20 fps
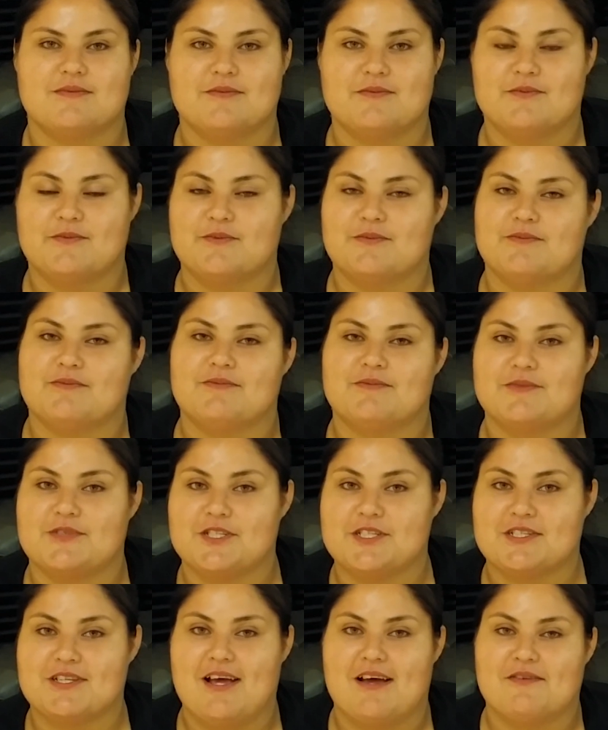we
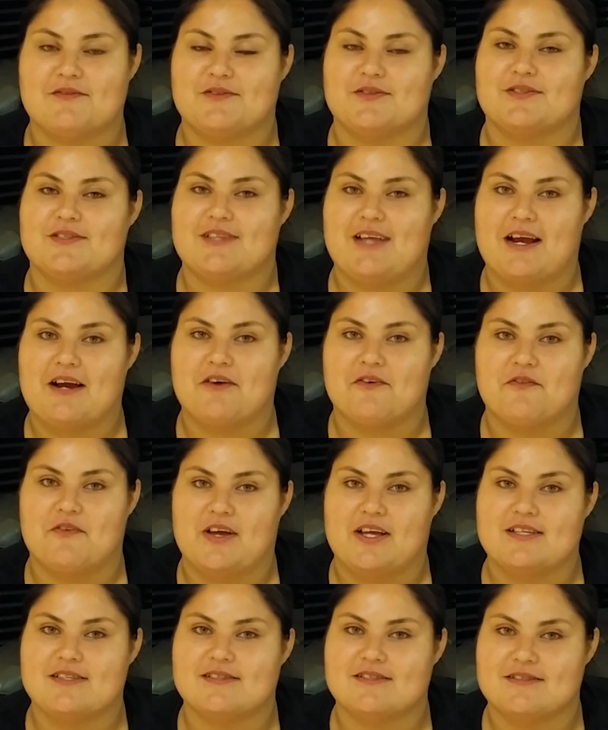just have to
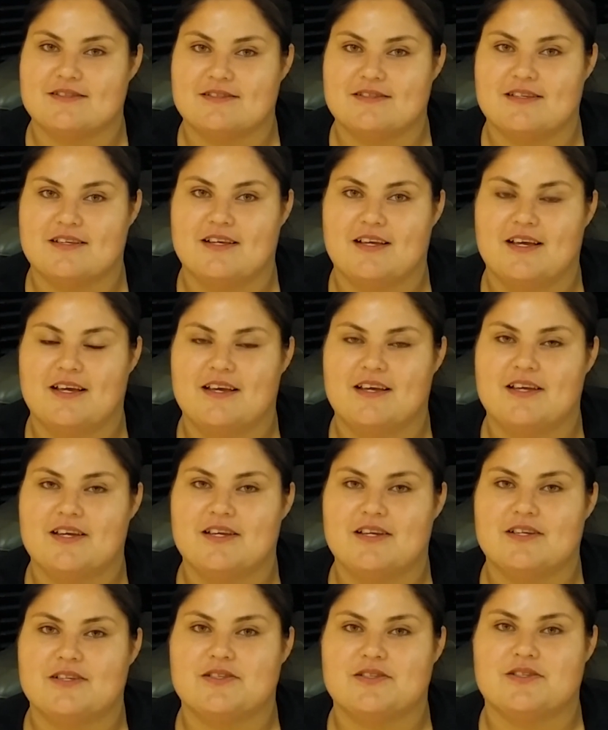sacrifice
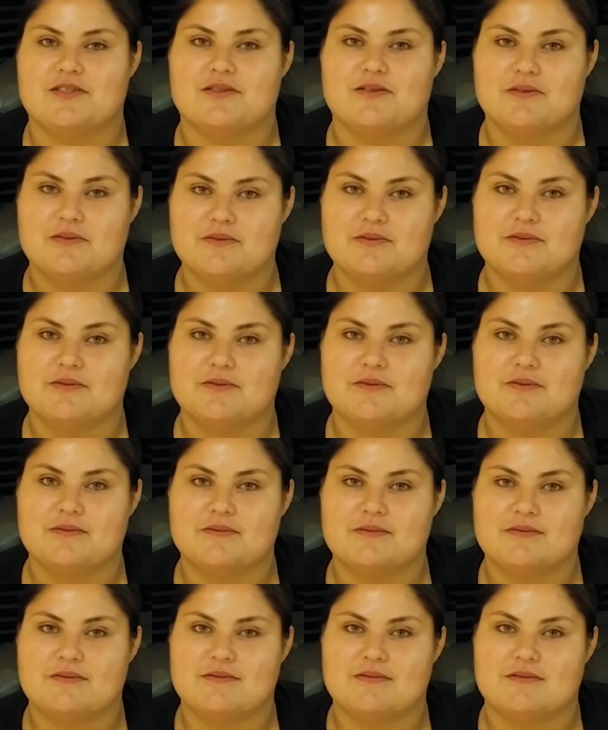to
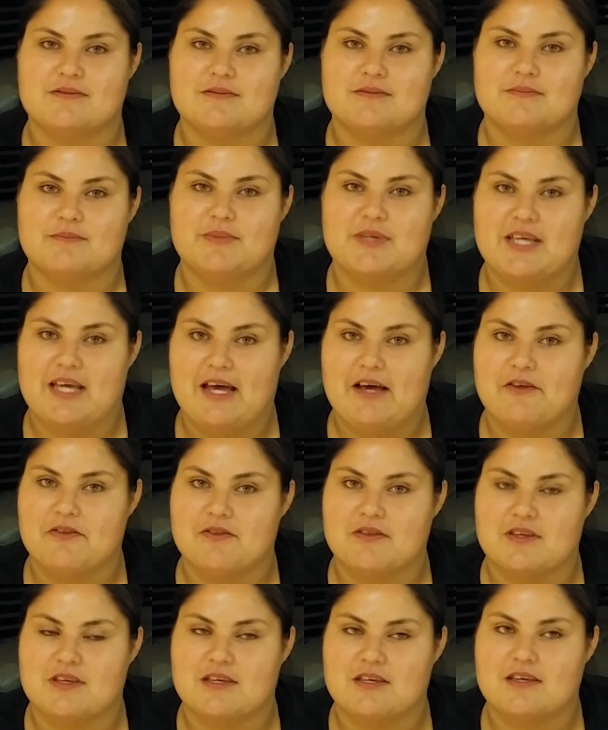be
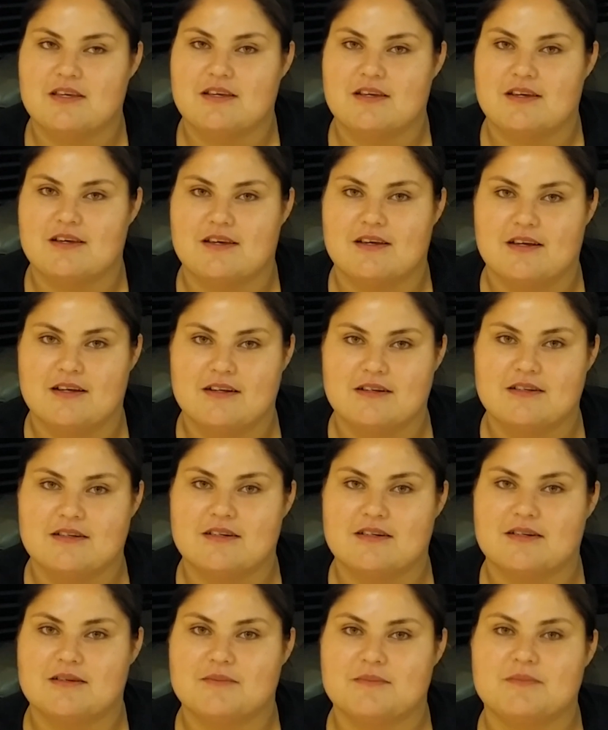healthy. And
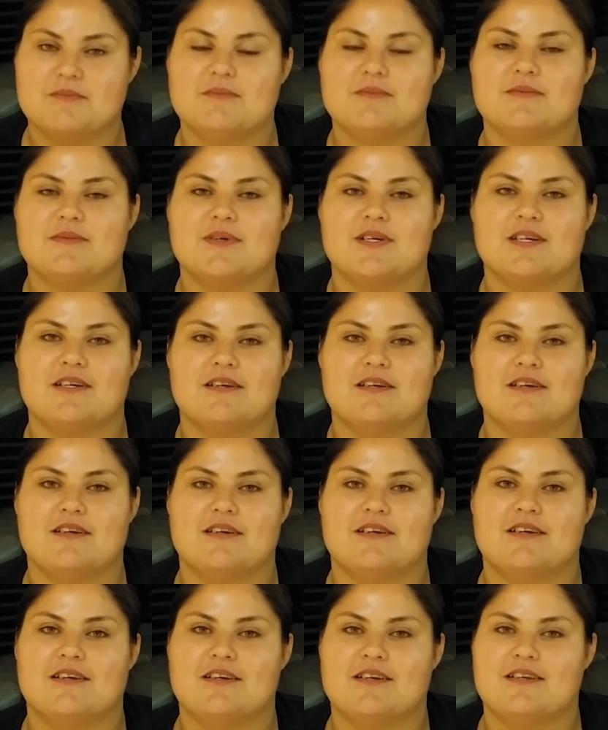um,
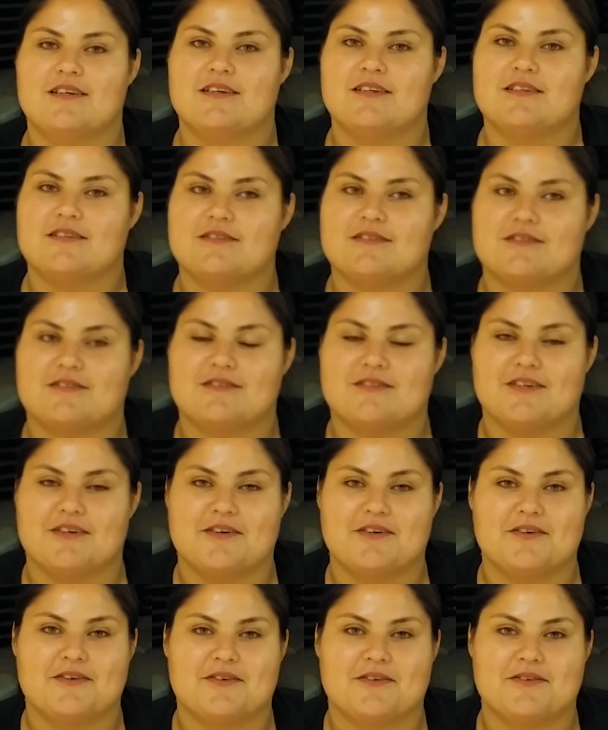
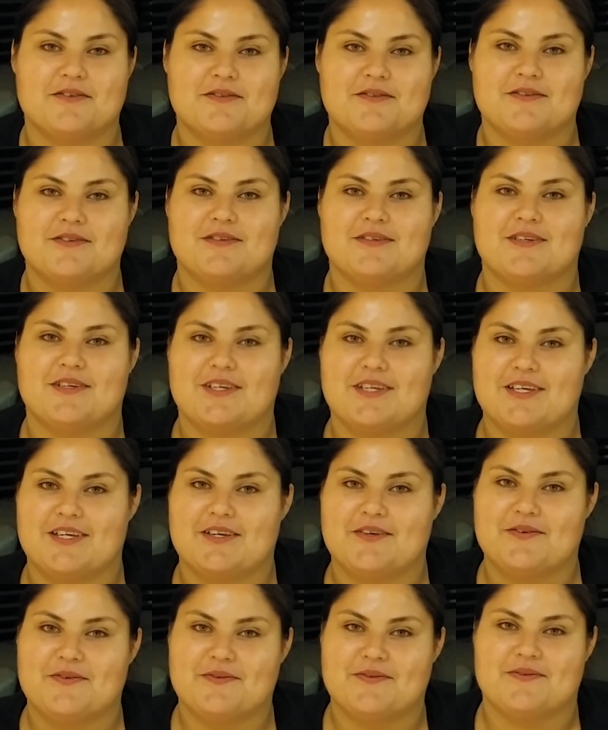so
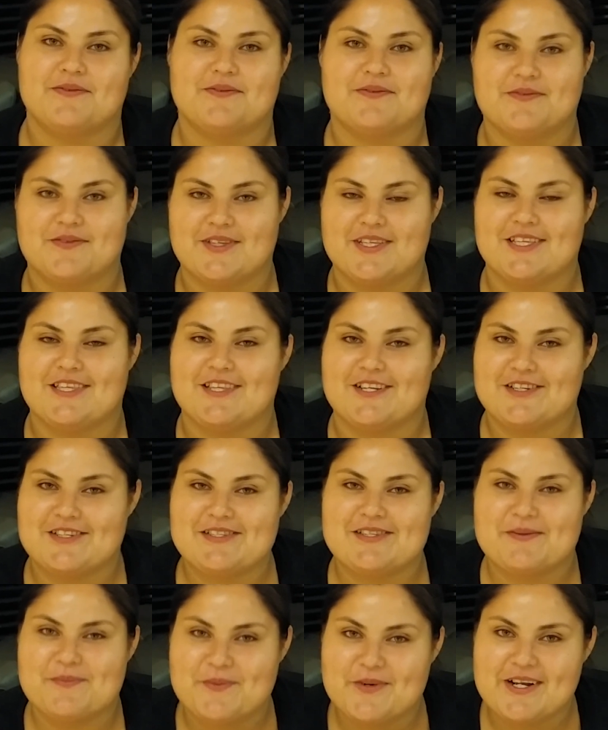if there's
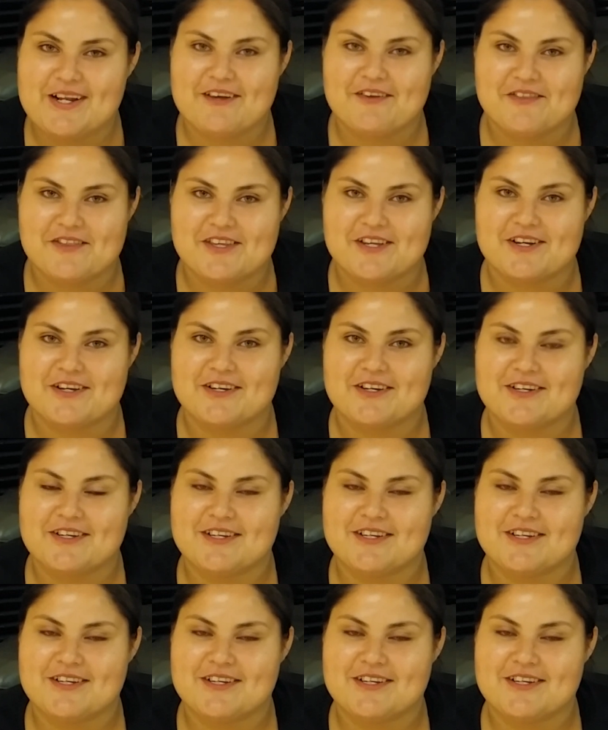someone out there